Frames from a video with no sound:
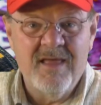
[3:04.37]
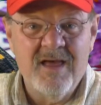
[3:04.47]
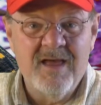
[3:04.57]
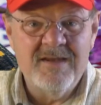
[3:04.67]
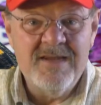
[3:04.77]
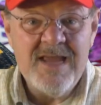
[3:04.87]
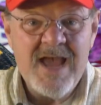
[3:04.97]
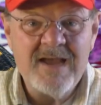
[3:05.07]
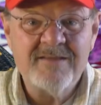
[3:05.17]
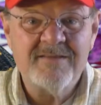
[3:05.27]
The
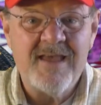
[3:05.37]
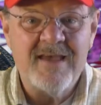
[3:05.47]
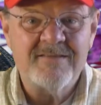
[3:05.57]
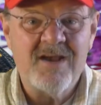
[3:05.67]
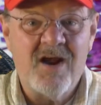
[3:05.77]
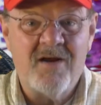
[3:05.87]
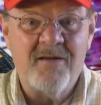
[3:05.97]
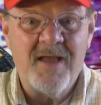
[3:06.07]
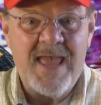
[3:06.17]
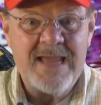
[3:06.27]
dxsr
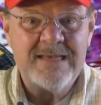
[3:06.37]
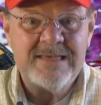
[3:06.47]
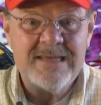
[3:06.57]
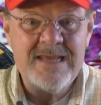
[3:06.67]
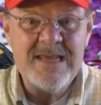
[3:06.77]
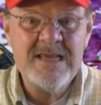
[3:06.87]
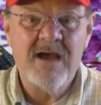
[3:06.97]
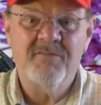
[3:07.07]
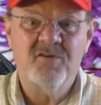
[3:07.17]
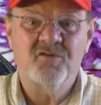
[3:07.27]
8 t
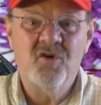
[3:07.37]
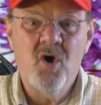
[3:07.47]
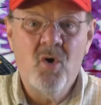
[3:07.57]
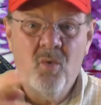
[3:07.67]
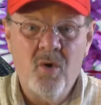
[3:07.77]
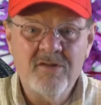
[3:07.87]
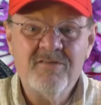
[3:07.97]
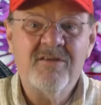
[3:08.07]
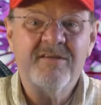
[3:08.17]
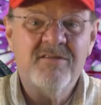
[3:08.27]
covers
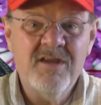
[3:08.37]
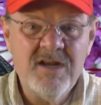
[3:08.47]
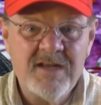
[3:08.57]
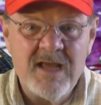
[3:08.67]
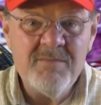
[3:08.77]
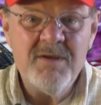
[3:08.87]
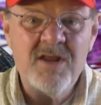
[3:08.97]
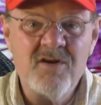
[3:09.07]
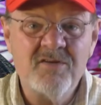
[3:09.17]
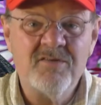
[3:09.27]
160 to 10
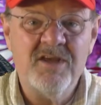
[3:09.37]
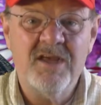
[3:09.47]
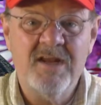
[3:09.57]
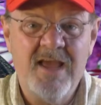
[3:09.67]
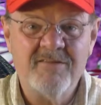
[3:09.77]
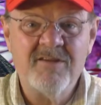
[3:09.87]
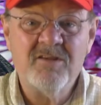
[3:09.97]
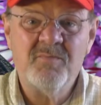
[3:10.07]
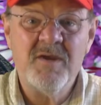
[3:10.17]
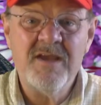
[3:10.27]
meters in
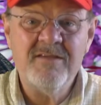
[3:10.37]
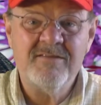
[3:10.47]
SSB,